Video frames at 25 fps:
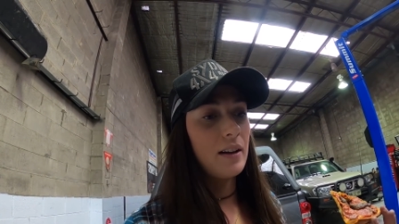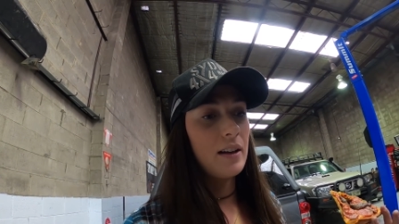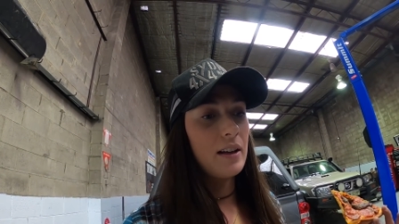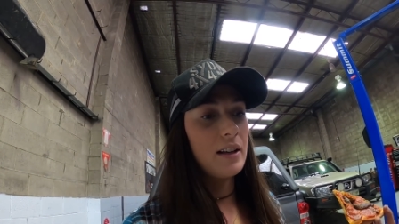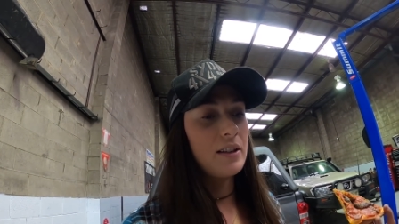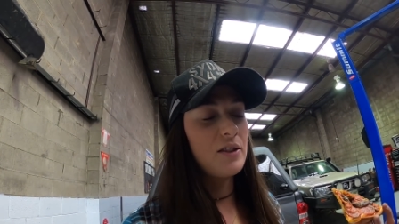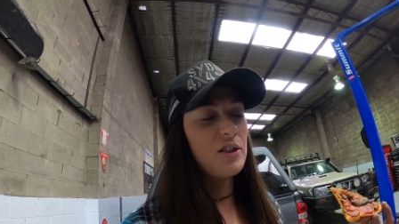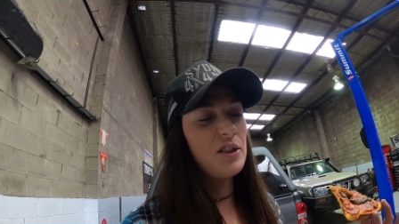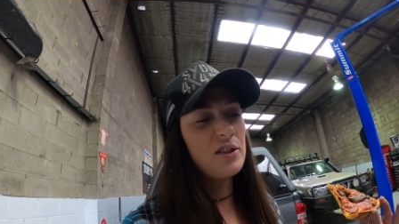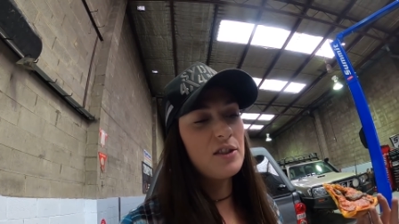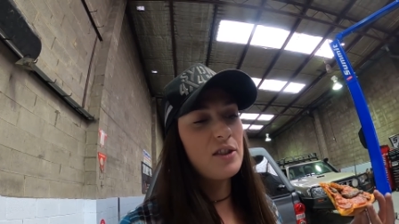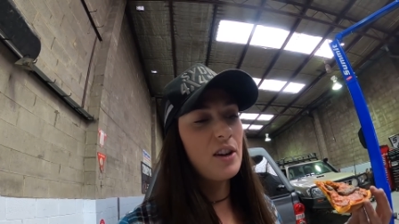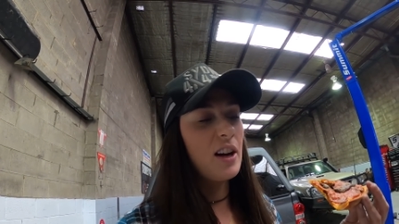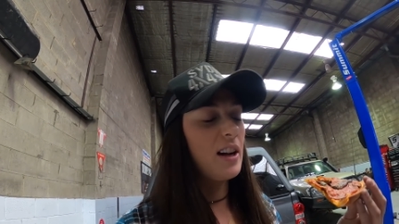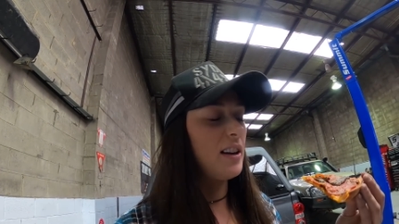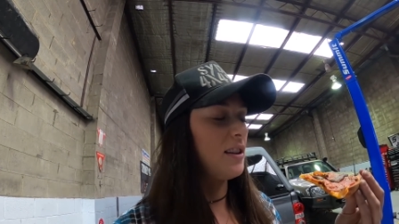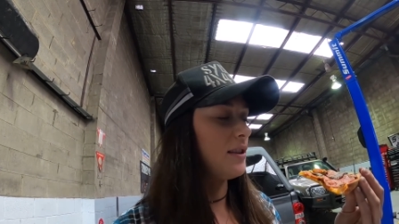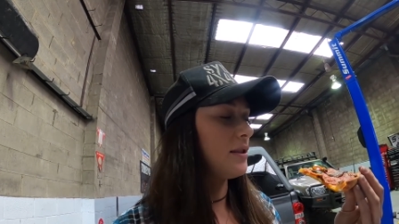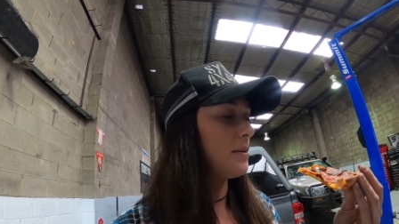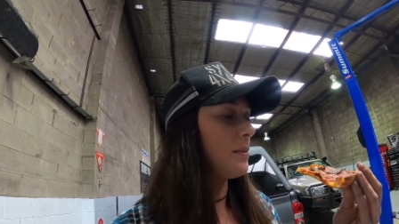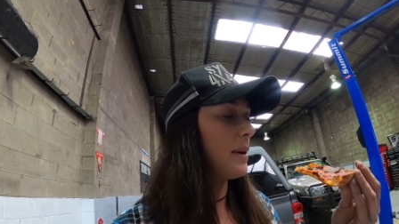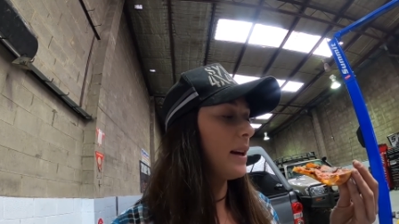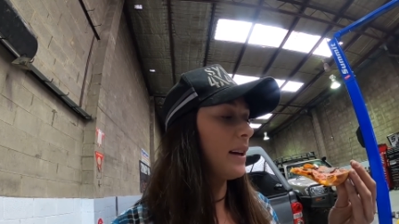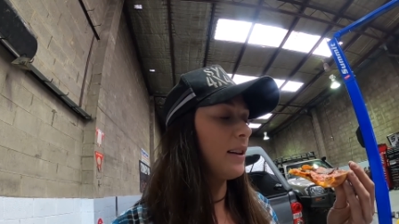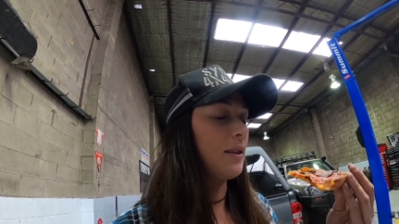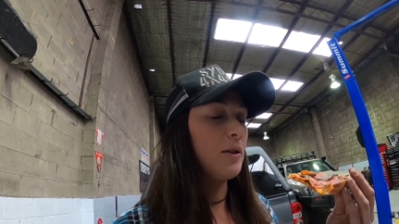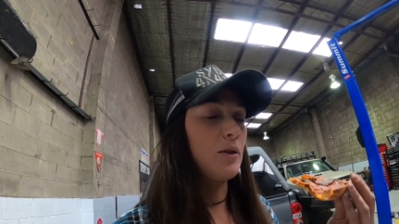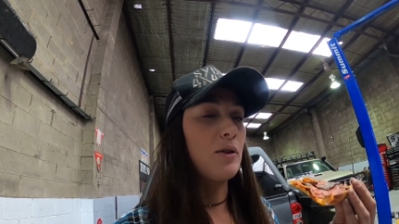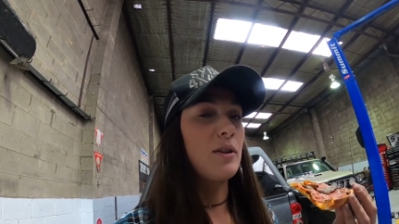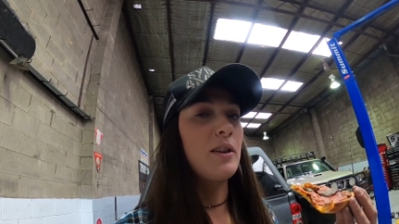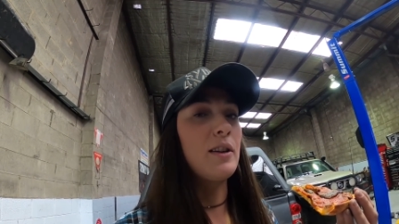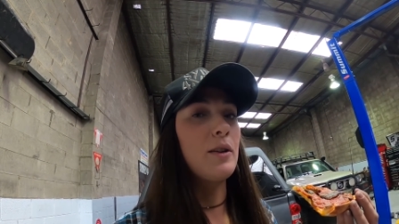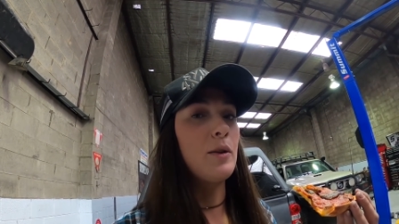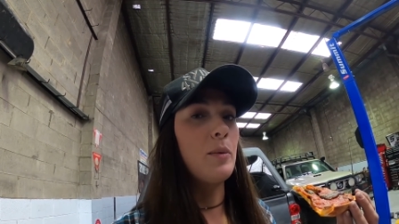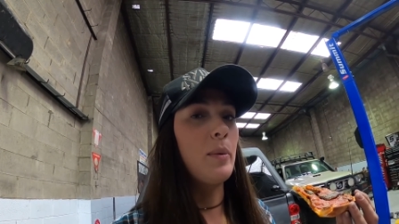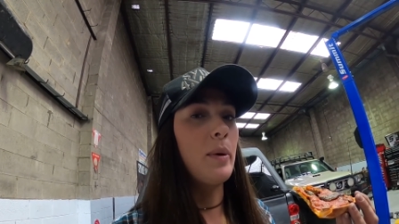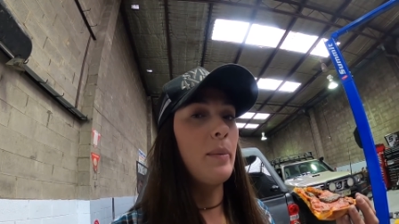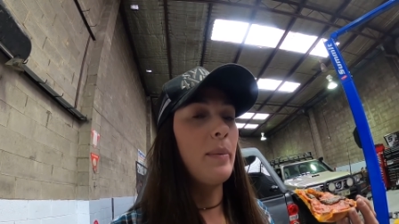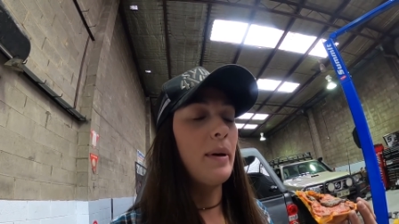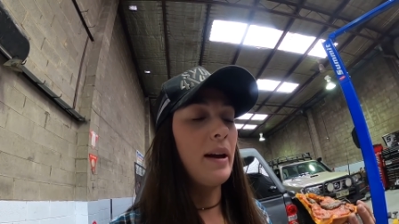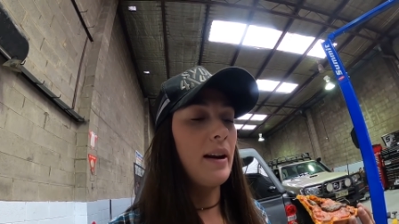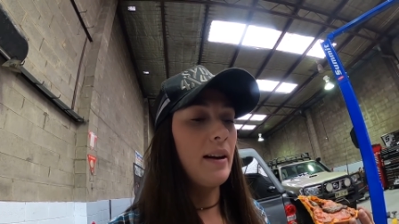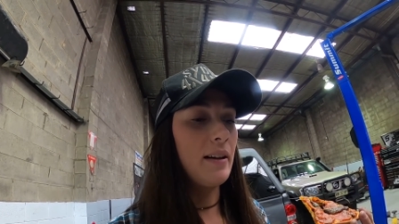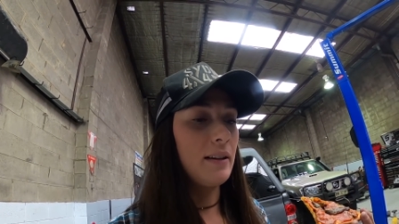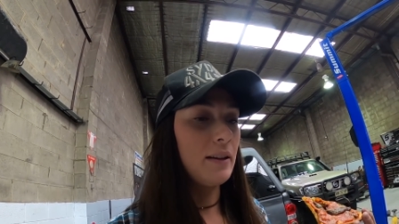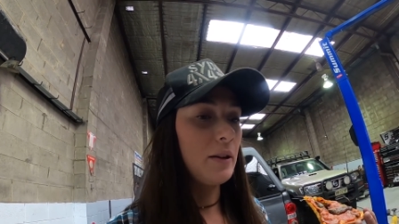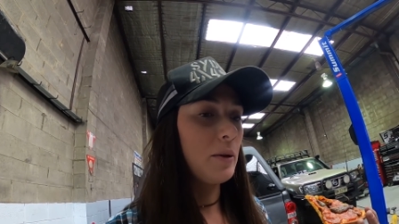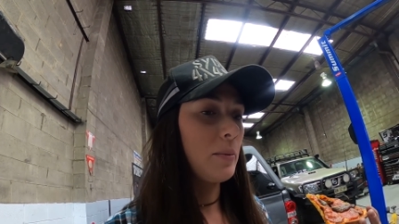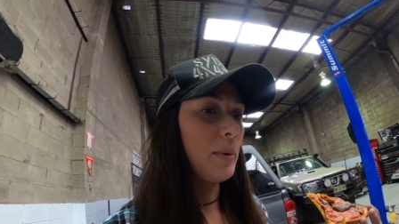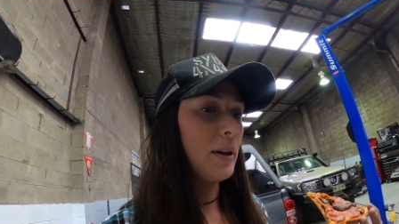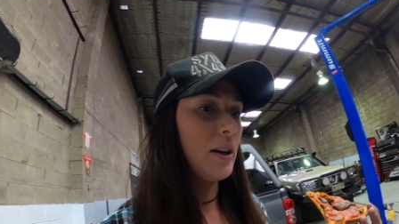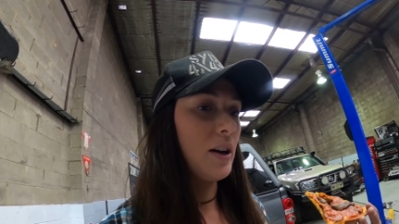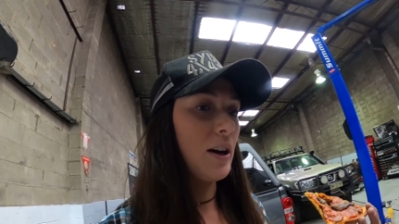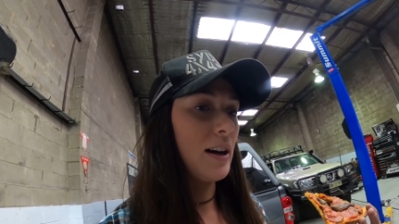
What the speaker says: it's just kind of to make it look a little bit better, a little bit